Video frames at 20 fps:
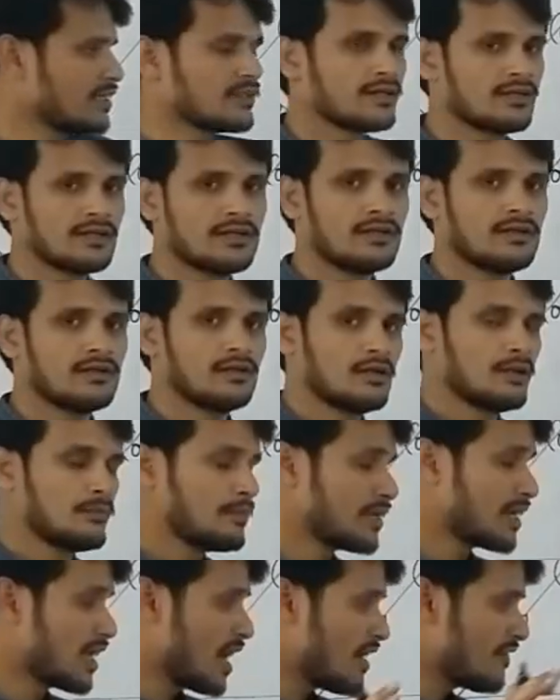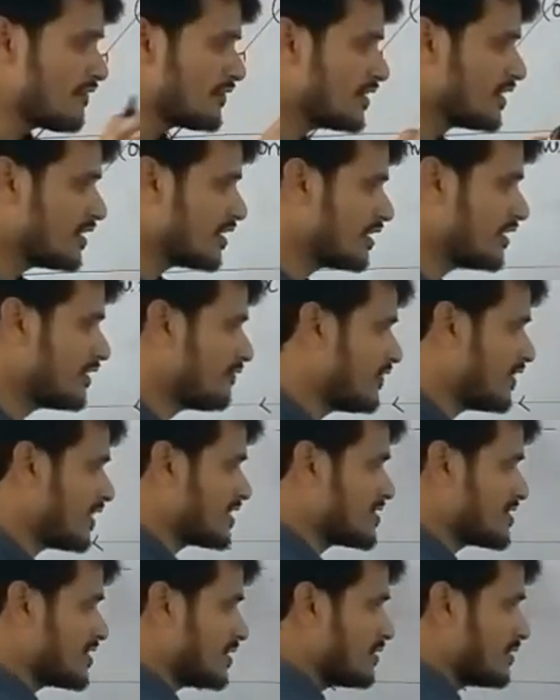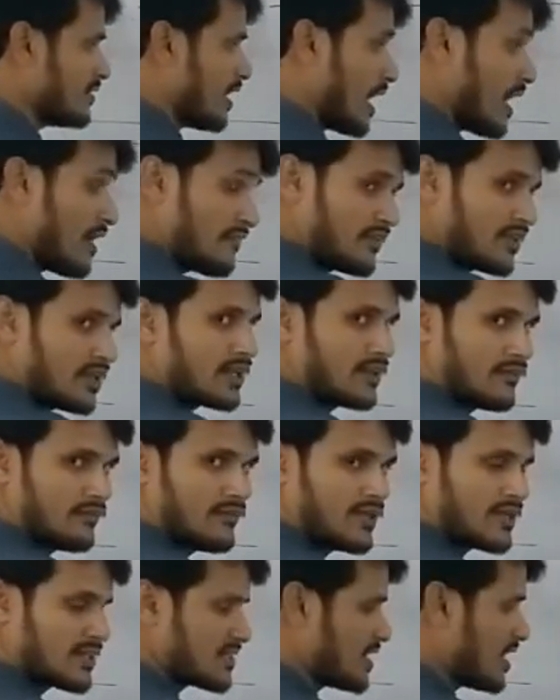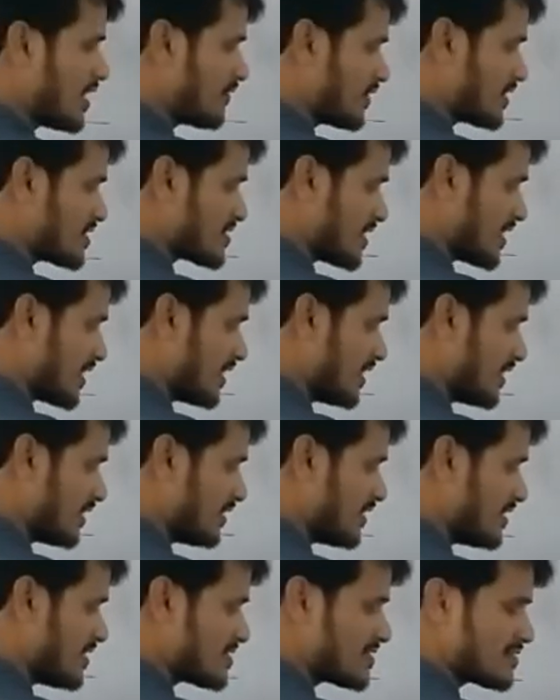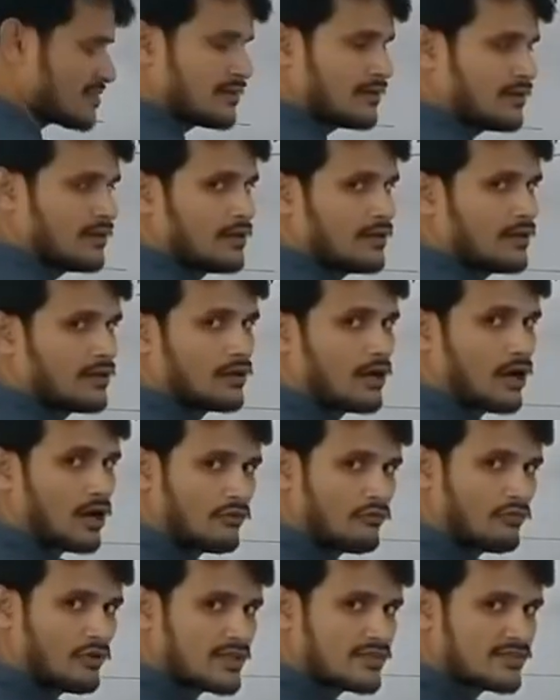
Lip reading: that. But after reflection, after striking this convex